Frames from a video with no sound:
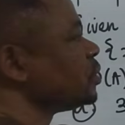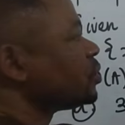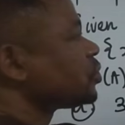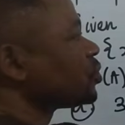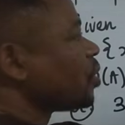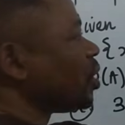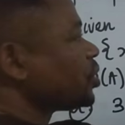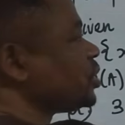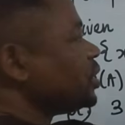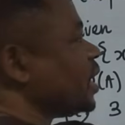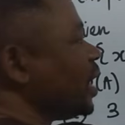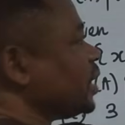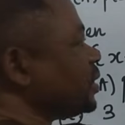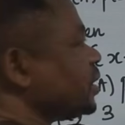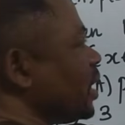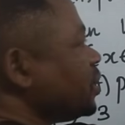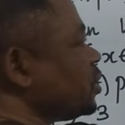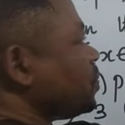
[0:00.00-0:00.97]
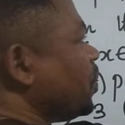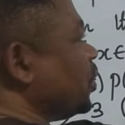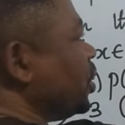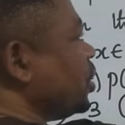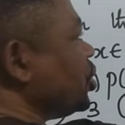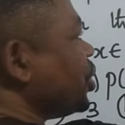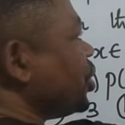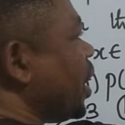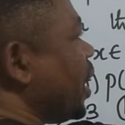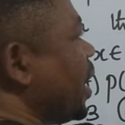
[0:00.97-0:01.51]
such that
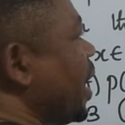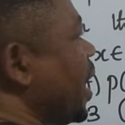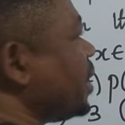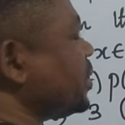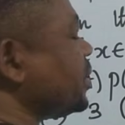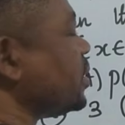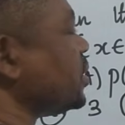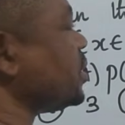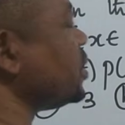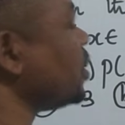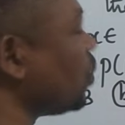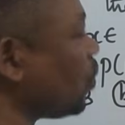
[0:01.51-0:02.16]
exponential x is